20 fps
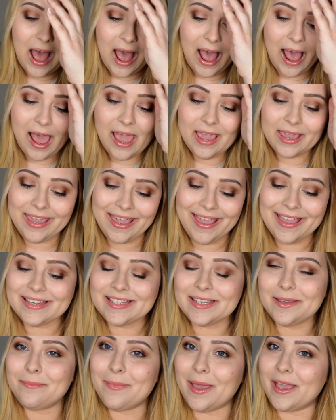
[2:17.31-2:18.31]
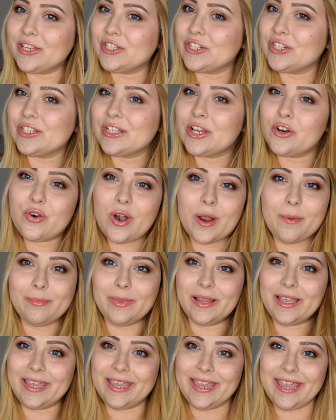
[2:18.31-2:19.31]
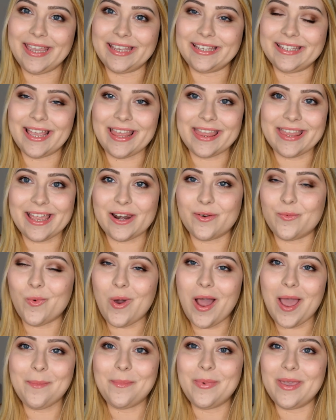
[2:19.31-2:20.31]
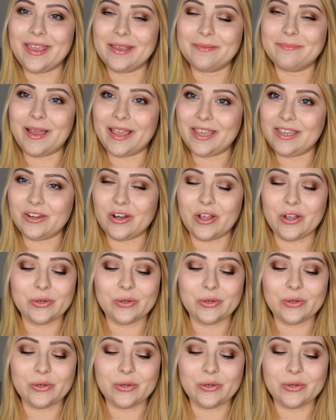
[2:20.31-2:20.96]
I can't imagine crumbling it and then wiping my,